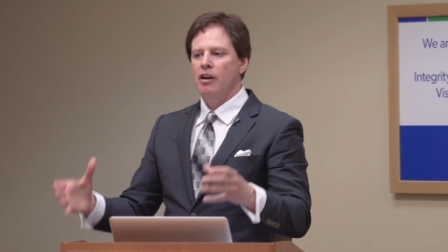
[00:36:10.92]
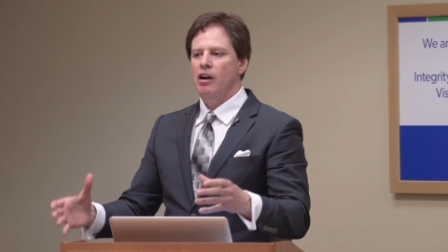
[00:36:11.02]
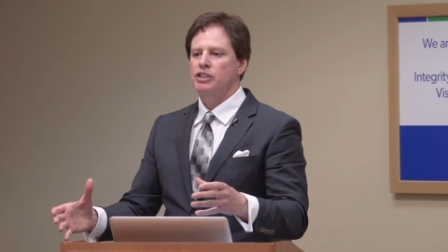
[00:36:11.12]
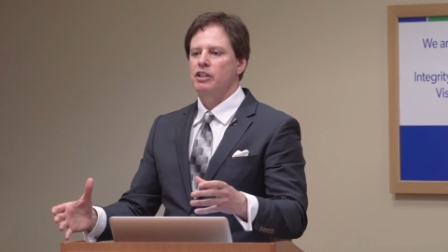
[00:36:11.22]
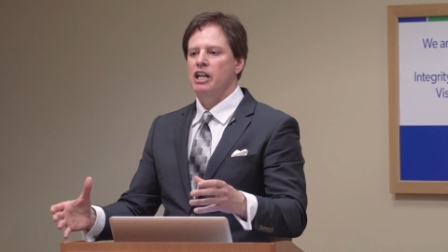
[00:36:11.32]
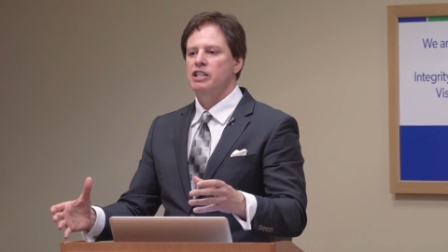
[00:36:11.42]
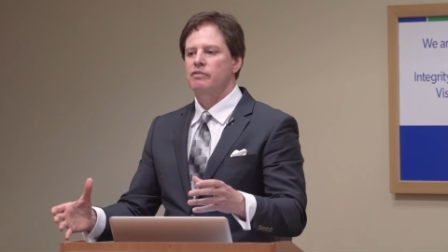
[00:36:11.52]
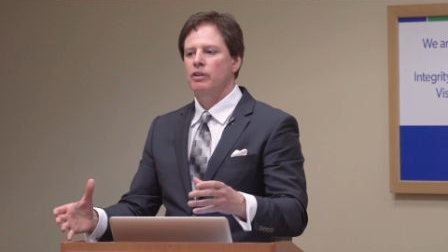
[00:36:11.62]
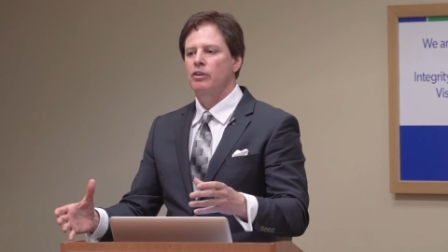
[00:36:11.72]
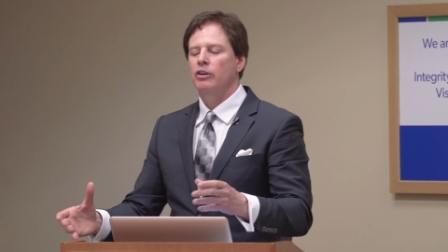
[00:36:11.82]
They
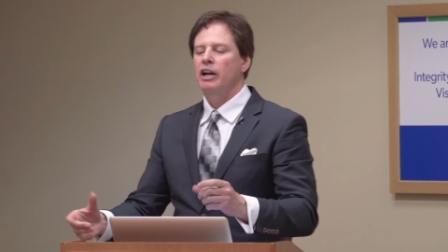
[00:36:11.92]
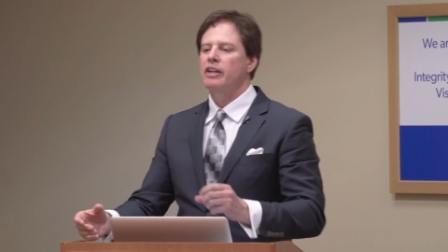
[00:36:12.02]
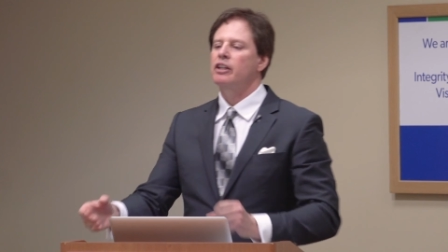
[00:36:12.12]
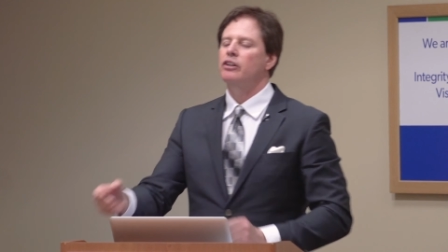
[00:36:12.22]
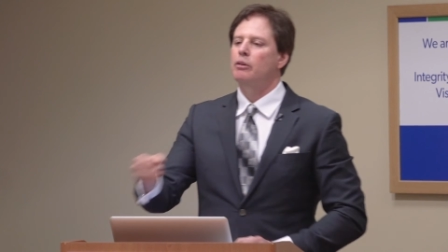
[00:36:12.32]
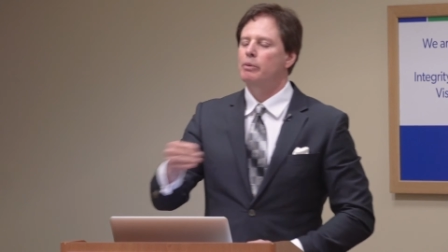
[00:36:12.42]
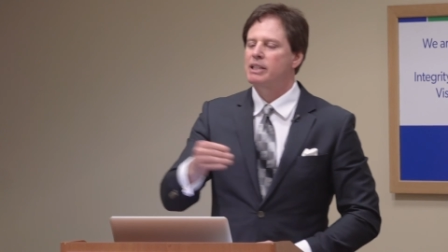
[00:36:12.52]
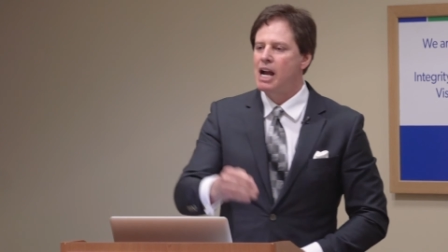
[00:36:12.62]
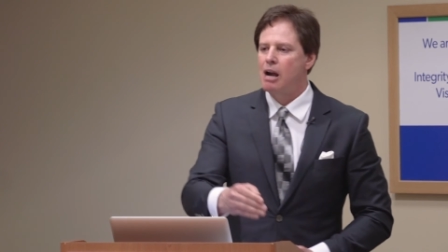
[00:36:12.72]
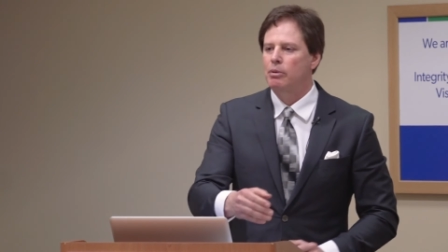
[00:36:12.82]
oxidize further, and then you
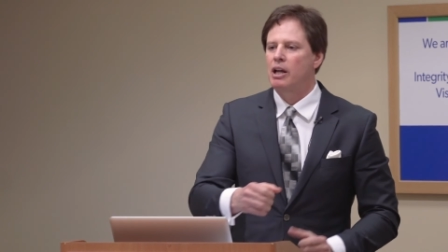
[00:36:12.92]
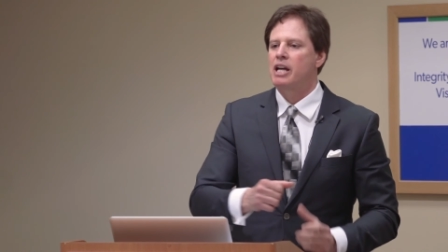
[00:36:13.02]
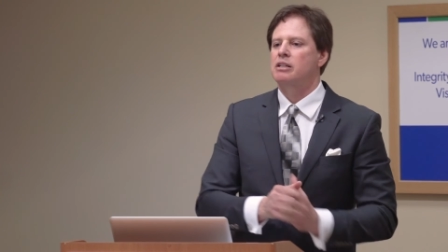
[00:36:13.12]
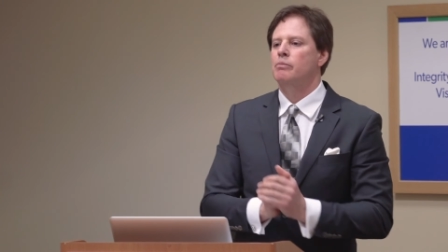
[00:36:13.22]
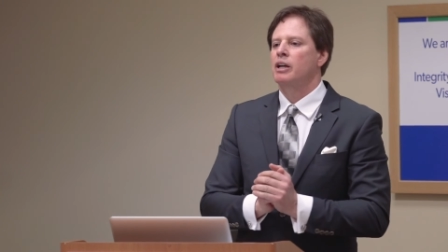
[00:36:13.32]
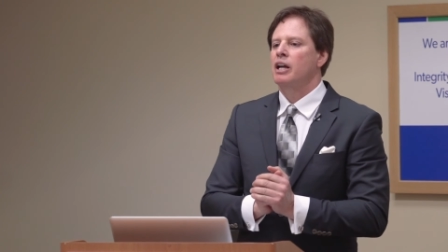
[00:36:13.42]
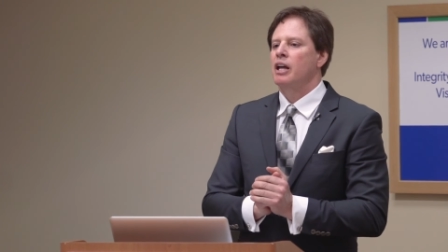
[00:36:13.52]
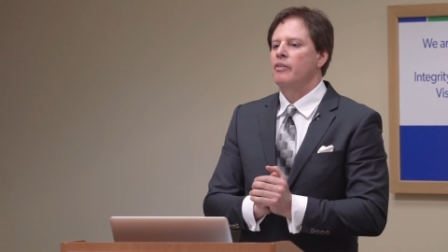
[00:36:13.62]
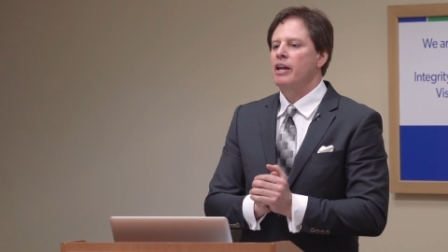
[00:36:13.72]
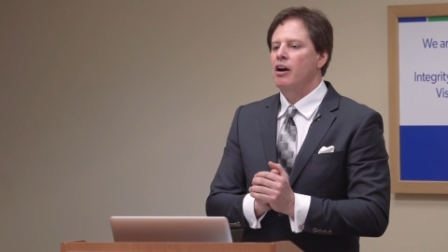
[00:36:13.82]
metabolize them,
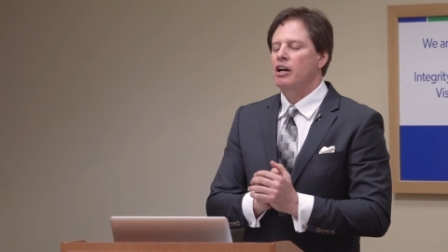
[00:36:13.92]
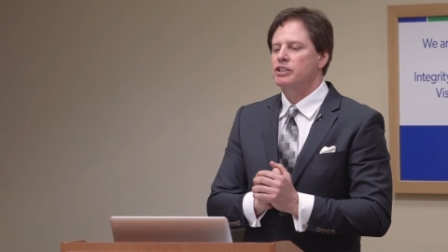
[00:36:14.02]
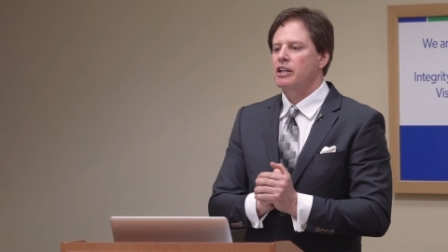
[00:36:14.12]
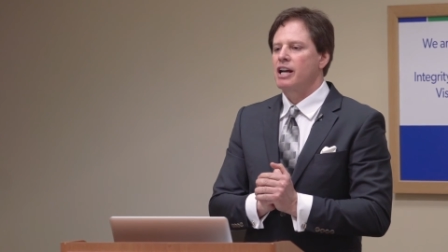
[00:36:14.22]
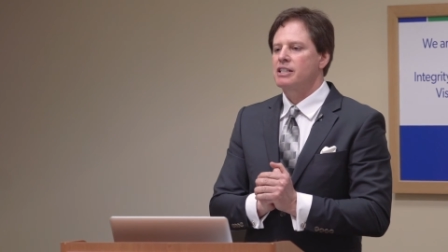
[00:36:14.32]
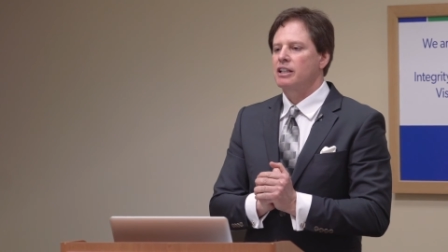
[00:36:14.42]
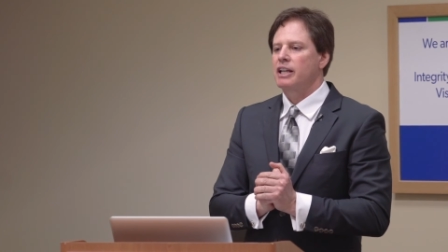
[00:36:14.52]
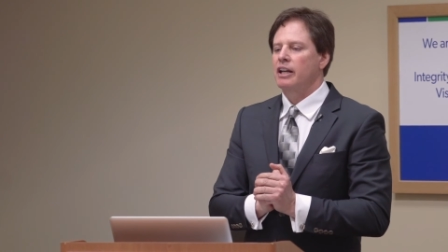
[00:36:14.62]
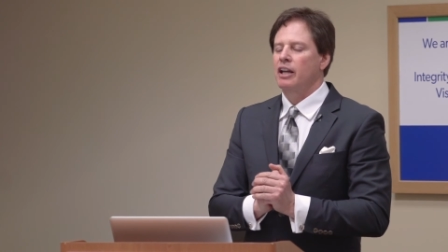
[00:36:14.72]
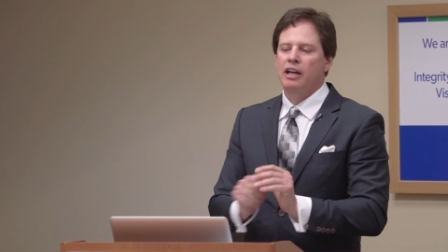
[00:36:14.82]
they oxidize
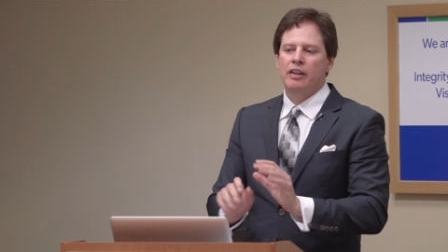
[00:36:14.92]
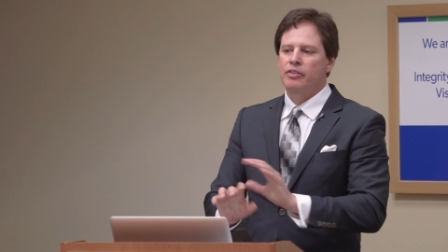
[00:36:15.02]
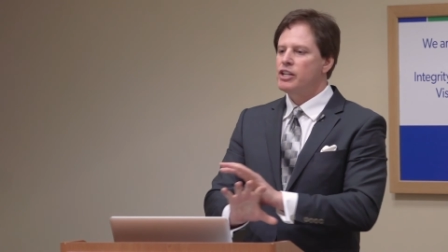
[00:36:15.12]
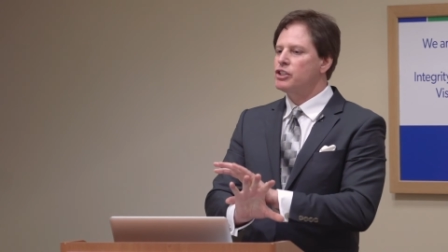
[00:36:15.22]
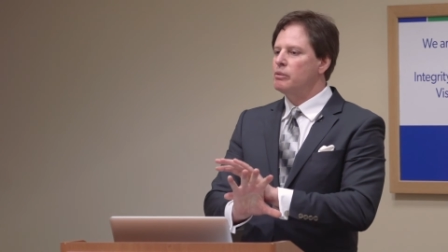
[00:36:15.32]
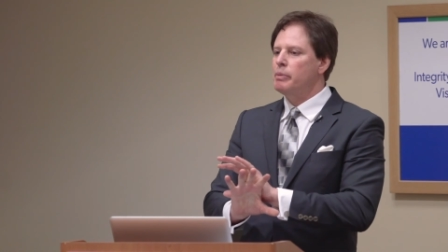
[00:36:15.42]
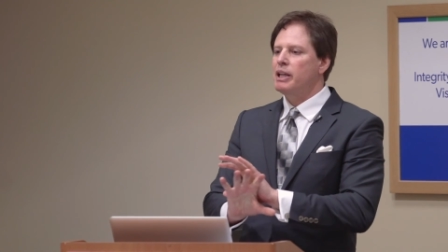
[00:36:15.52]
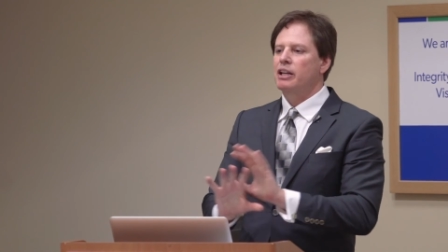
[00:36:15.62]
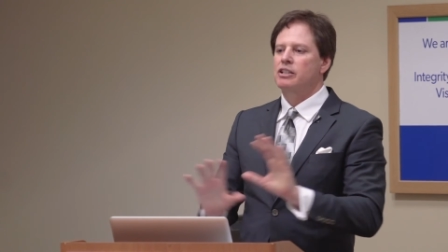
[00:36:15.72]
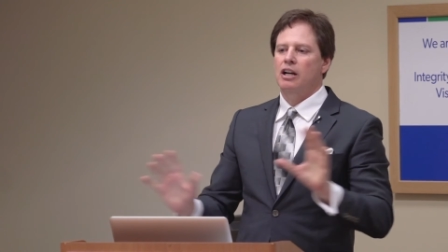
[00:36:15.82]
again. This could
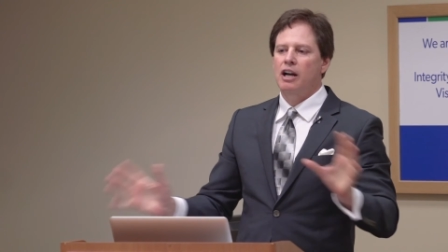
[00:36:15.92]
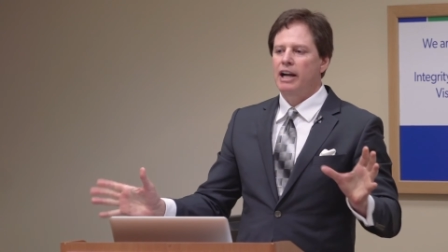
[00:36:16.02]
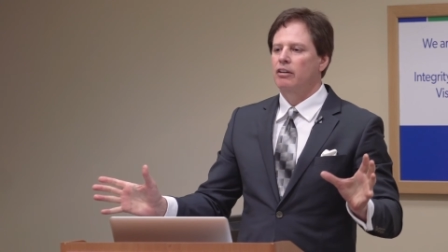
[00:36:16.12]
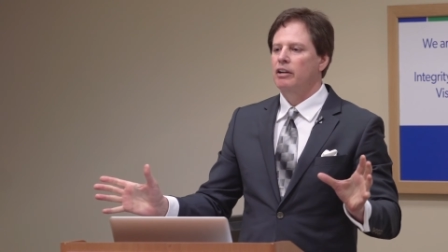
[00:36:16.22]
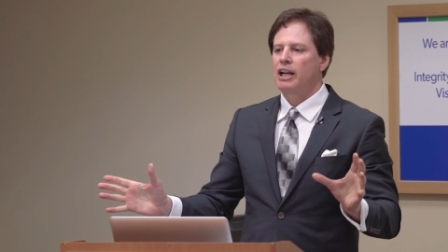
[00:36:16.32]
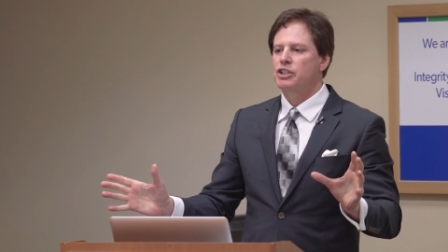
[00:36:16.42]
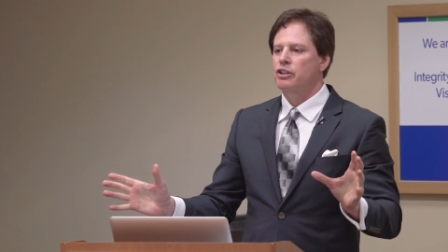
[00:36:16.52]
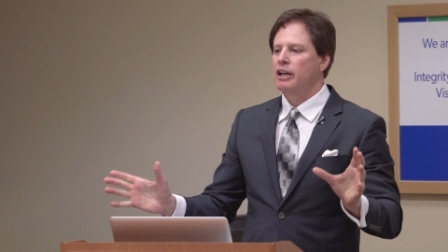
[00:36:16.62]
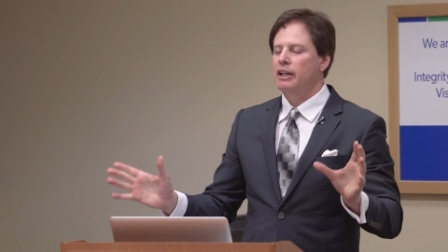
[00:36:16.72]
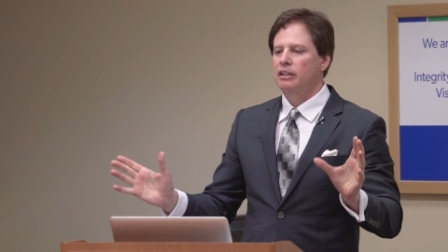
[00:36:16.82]
be an entire
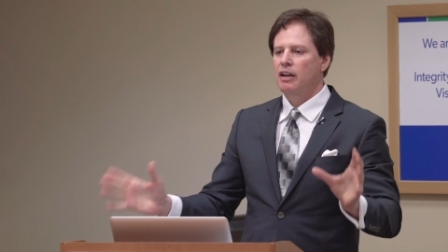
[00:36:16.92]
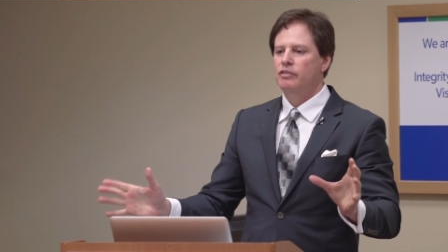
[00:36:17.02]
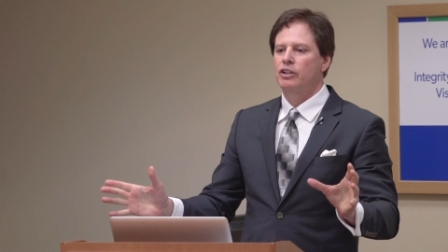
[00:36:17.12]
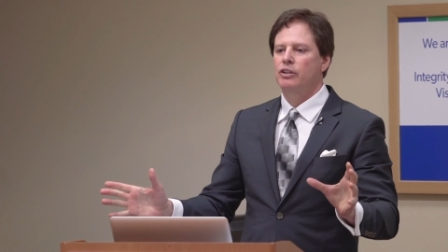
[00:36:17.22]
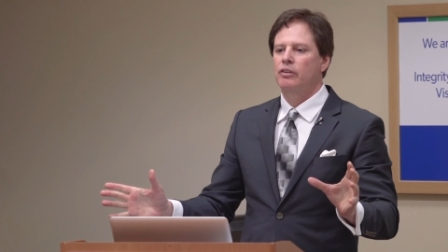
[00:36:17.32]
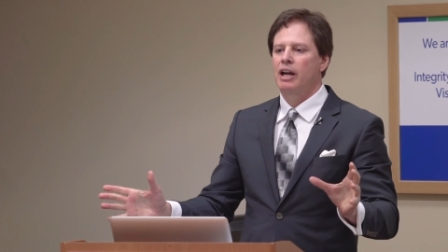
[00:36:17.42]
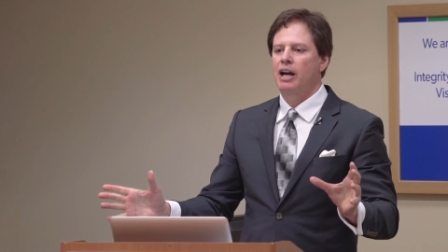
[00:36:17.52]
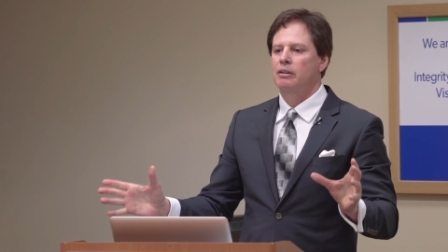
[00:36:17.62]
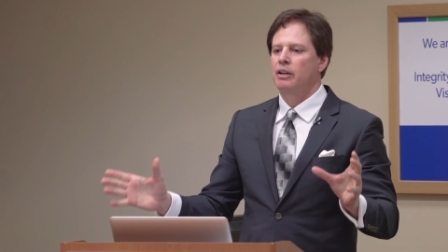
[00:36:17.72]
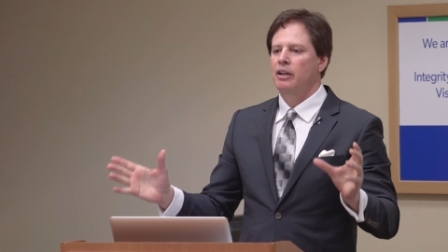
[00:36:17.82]
lecture, and I'd love to do
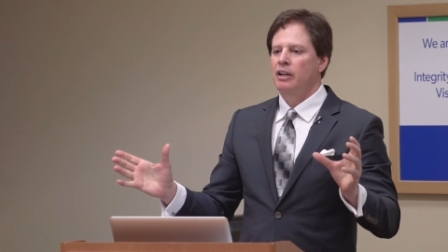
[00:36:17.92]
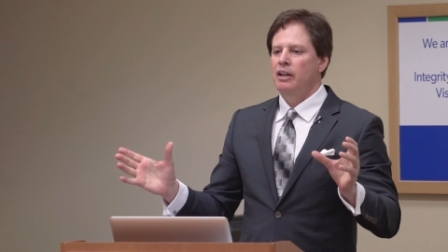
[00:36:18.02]
that.